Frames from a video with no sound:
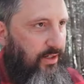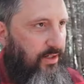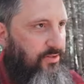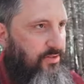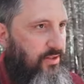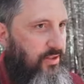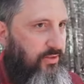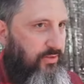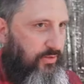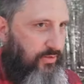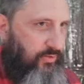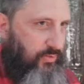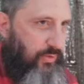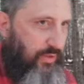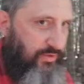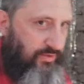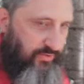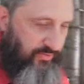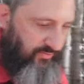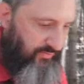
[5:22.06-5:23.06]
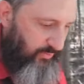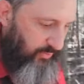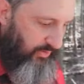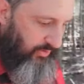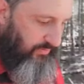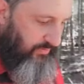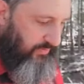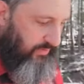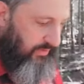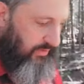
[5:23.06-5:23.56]
There's another good question for
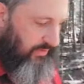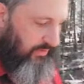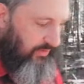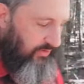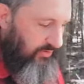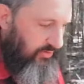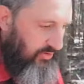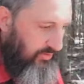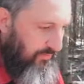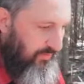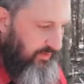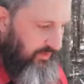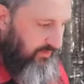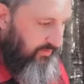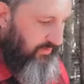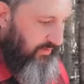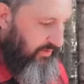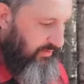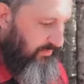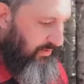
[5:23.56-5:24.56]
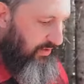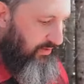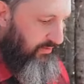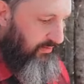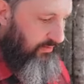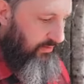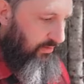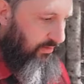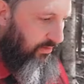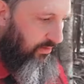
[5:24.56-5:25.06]
you, something to think
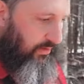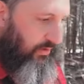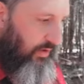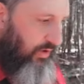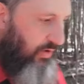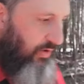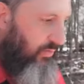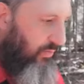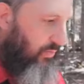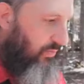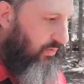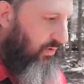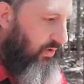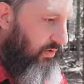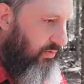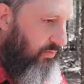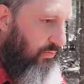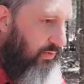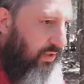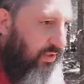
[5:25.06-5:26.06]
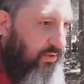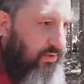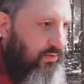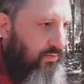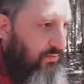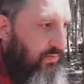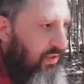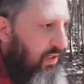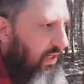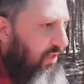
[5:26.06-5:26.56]
about. Oh, you know, we,
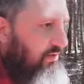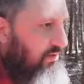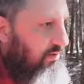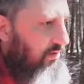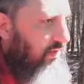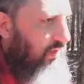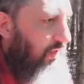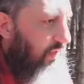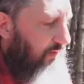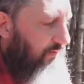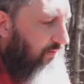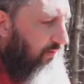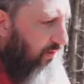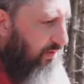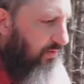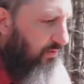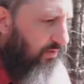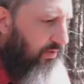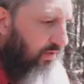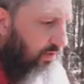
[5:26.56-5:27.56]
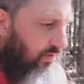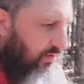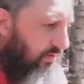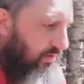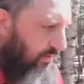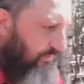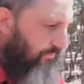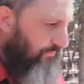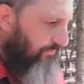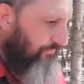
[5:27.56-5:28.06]
we had to get out there and, and
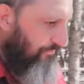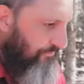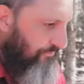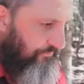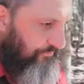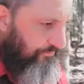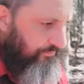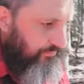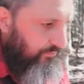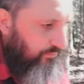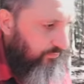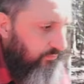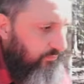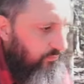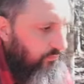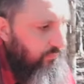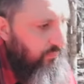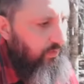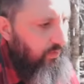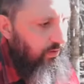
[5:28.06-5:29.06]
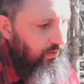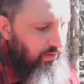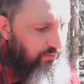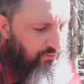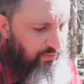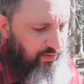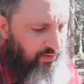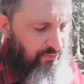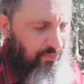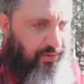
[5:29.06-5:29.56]
um,
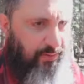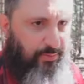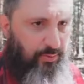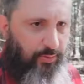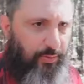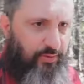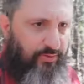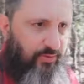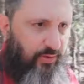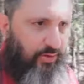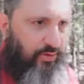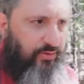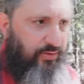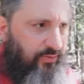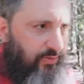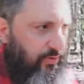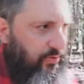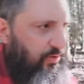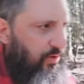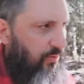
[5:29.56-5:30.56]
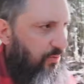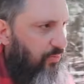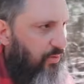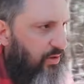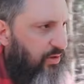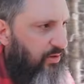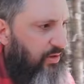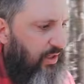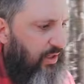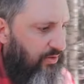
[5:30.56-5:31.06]
if enough people would have voted for Trump,
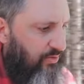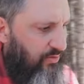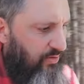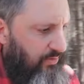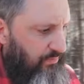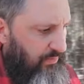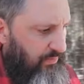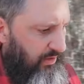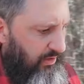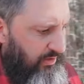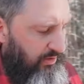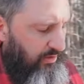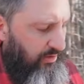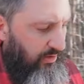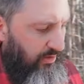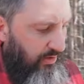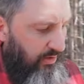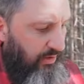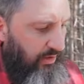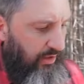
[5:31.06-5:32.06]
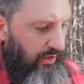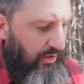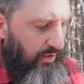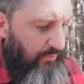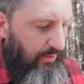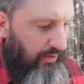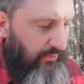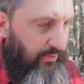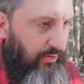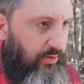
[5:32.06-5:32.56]
we could have had Trump in and,
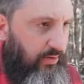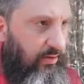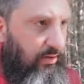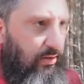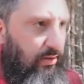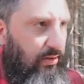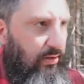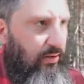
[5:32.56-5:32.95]
and whatever.